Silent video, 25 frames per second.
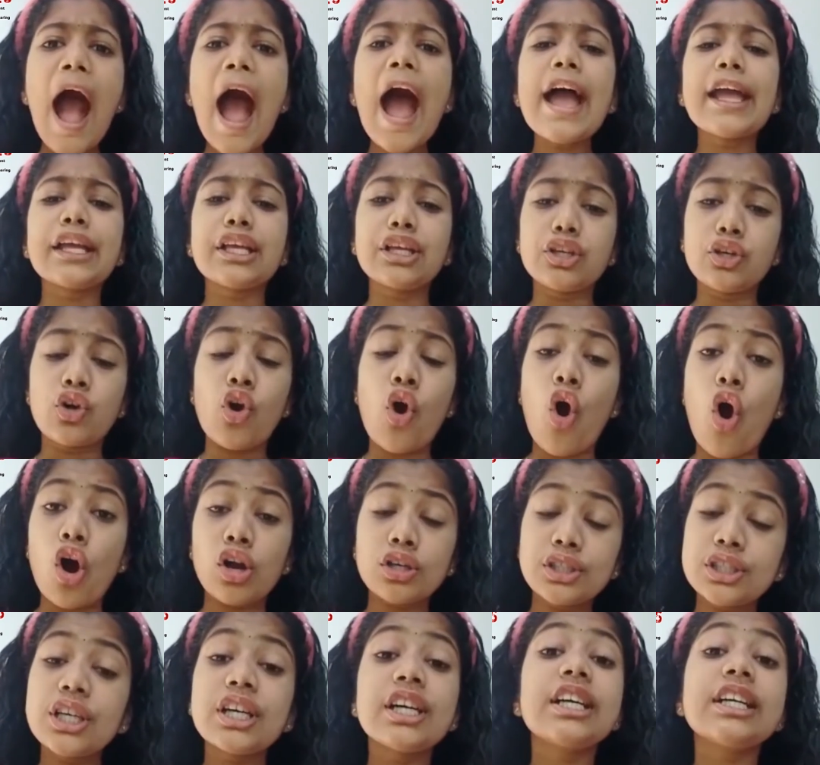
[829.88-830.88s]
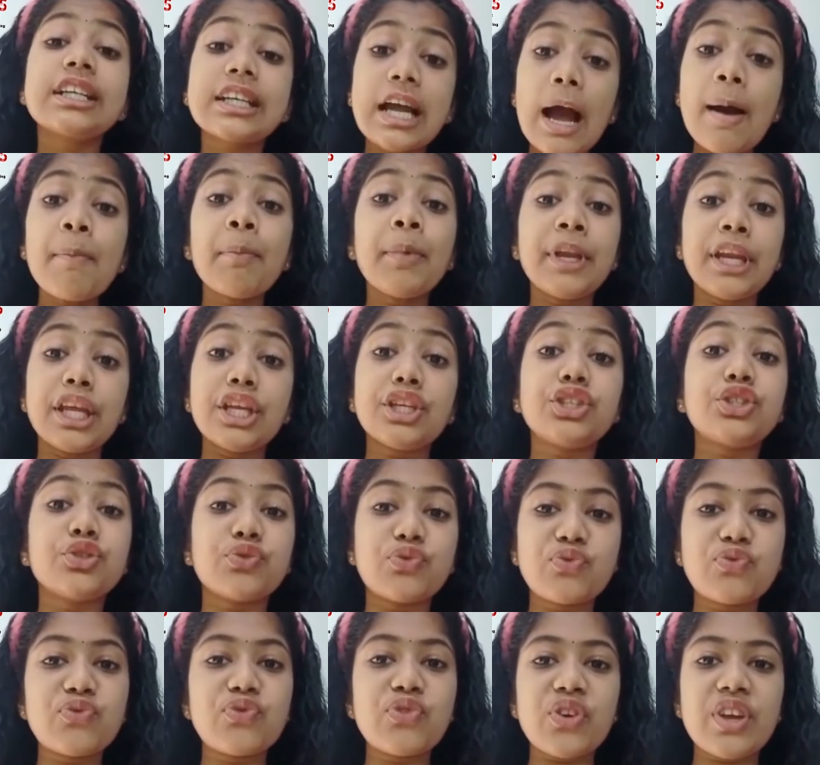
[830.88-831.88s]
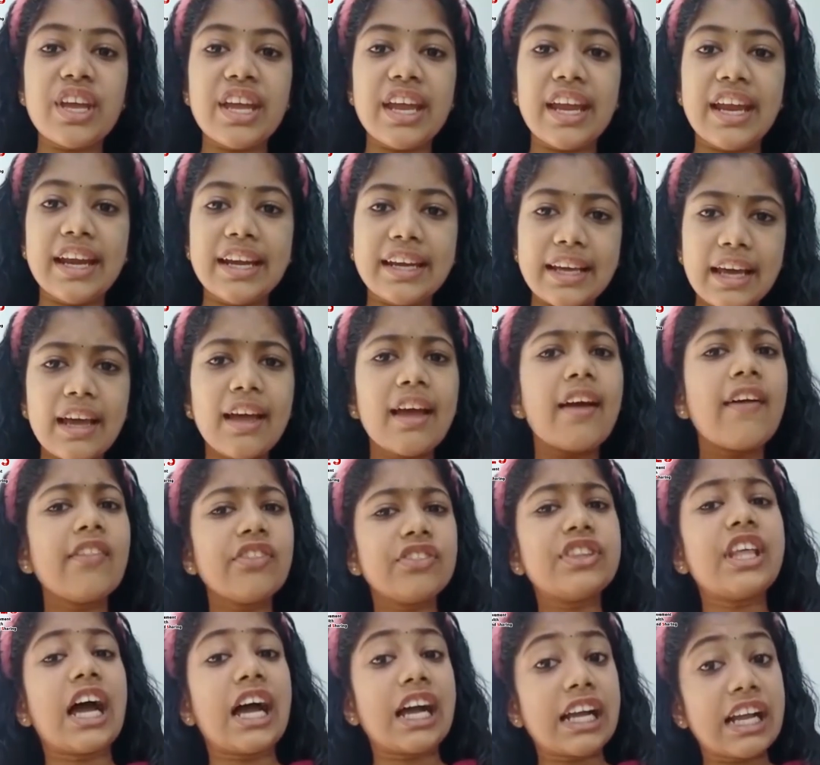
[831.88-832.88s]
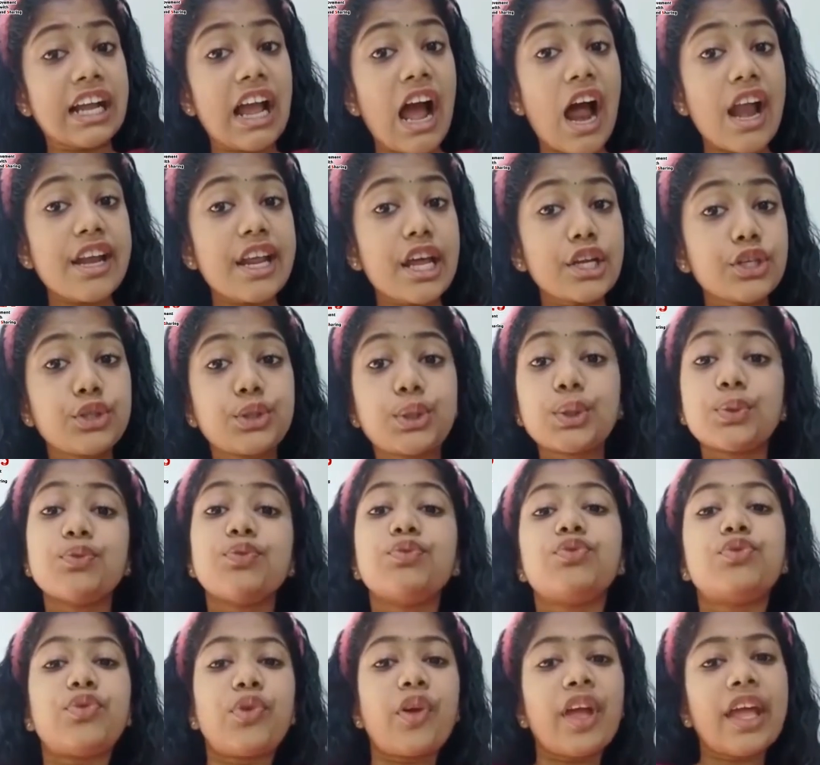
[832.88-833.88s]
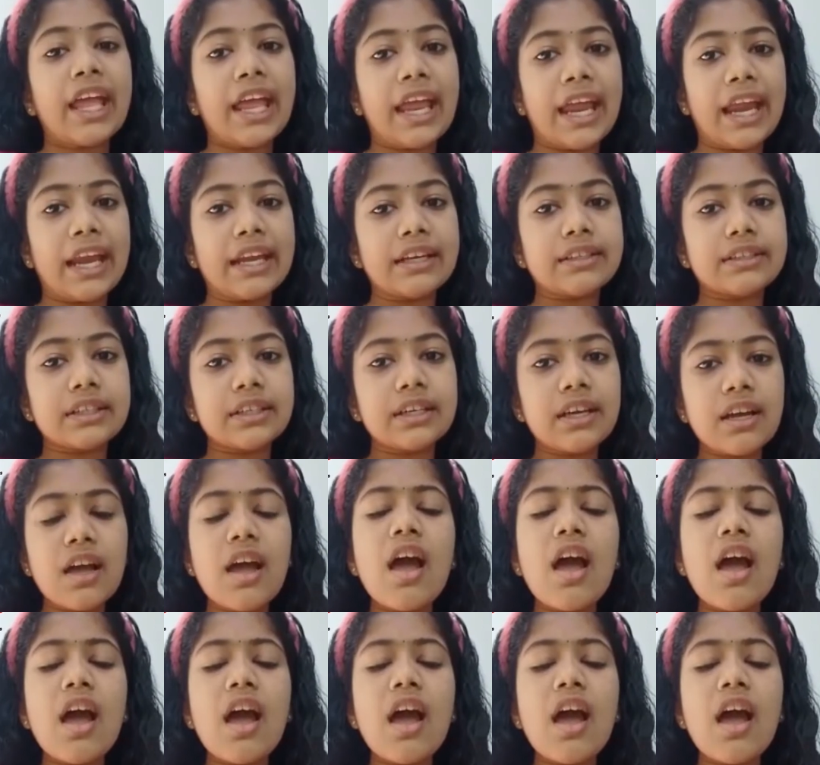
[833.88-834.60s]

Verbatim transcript: I got company to feed, the garden to weed.